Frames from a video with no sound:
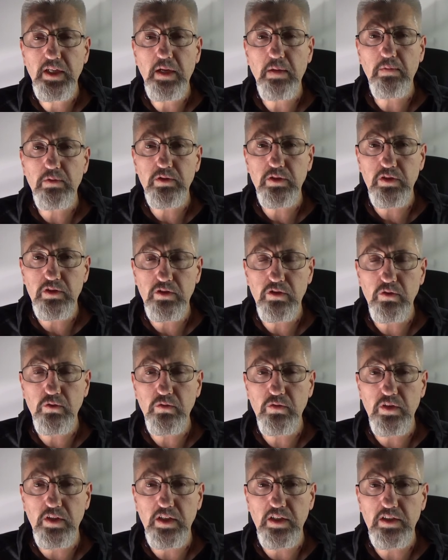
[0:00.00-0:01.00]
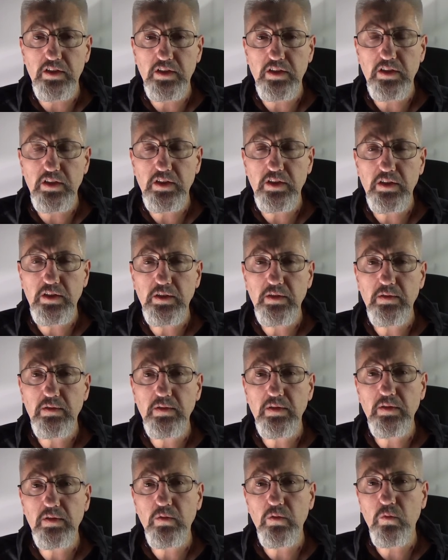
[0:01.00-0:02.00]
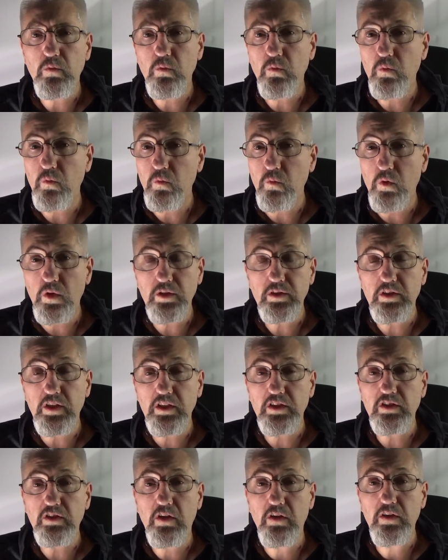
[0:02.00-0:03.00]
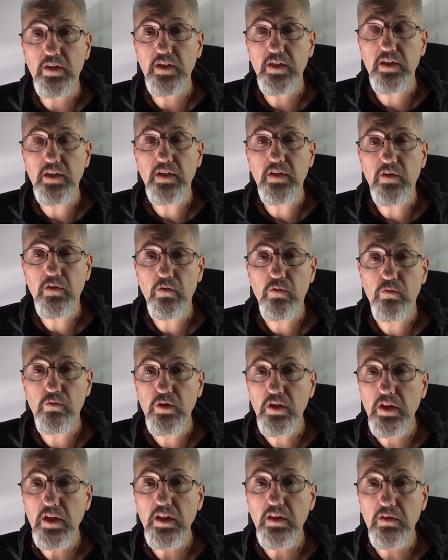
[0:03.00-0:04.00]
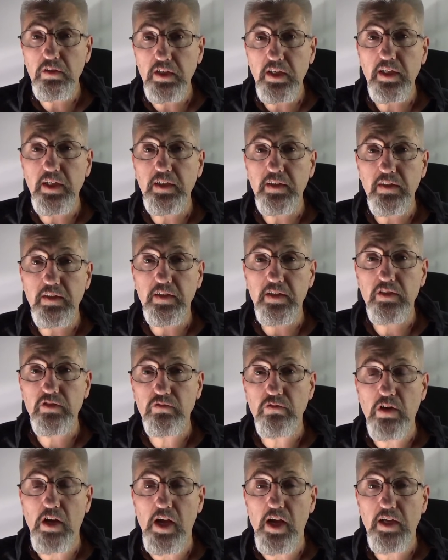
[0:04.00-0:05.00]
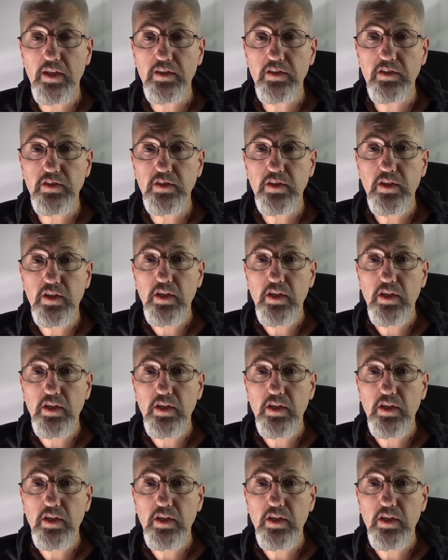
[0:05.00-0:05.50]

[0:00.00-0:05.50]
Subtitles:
able to do this once I started really looking into these rocks.